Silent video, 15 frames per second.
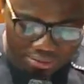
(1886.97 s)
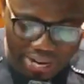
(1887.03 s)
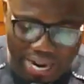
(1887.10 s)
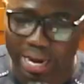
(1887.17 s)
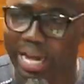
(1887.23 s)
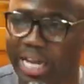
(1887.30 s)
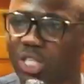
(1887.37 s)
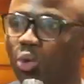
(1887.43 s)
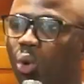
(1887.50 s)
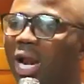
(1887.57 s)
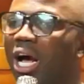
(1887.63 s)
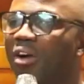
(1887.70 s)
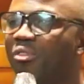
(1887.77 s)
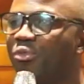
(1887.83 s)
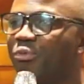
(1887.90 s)
there's no love
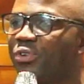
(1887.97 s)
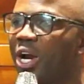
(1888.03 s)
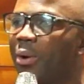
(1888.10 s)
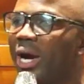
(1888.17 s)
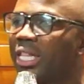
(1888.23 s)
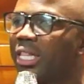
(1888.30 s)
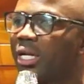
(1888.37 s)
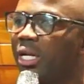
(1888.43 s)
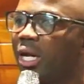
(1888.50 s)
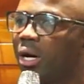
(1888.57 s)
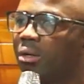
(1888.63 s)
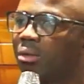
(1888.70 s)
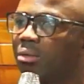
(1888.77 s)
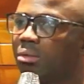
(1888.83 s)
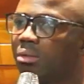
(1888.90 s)
in fear. Write it down.
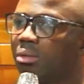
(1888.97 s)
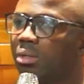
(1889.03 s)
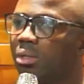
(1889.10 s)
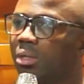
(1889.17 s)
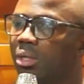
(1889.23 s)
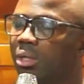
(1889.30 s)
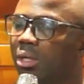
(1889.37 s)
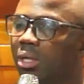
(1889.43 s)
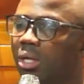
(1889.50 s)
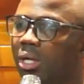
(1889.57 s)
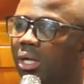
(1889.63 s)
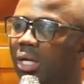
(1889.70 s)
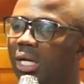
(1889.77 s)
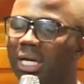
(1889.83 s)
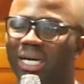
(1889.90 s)

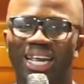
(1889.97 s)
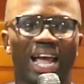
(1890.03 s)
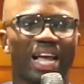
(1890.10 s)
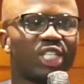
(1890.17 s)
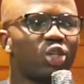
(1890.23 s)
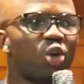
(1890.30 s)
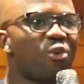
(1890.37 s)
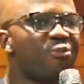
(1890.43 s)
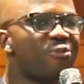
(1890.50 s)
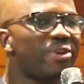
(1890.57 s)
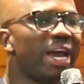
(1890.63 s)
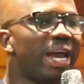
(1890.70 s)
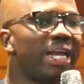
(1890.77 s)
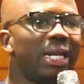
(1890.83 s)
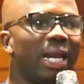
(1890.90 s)
There's no fear
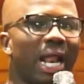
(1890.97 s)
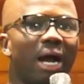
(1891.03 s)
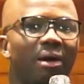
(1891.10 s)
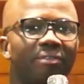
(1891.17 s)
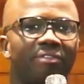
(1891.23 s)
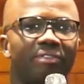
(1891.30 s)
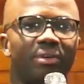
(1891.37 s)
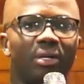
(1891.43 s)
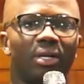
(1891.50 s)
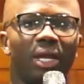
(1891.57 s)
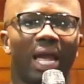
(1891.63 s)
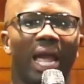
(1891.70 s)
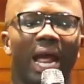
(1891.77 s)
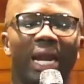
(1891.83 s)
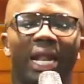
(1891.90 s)
in love,
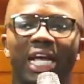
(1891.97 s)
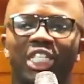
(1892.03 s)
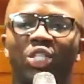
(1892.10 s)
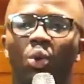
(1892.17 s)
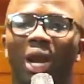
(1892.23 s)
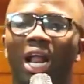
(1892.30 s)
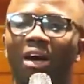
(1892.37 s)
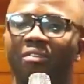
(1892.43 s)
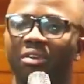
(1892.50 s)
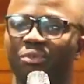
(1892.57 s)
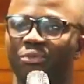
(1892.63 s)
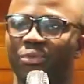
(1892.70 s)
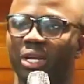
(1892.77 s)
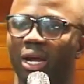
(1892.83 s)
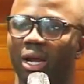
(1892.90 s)
and there's no love in
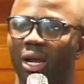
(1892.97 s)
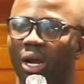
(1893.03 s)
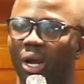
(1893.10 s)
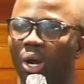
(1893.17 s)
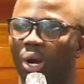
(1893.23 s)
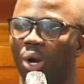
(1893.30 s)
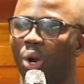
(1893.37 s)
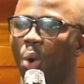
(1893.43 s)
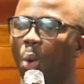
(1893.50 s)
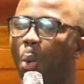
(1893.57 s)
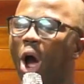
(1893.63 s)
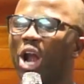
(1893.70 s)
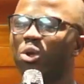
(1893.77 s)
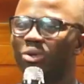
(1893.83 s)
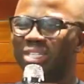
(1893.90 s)
fear. When
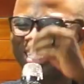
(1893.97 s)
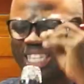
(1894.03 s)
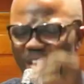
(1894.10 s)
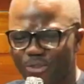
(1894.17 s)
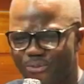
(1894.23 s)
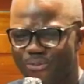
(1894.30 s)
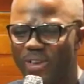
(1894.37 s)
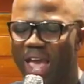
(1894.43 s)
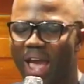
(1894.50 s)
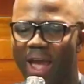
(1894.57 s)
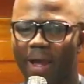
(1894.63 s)
you see fear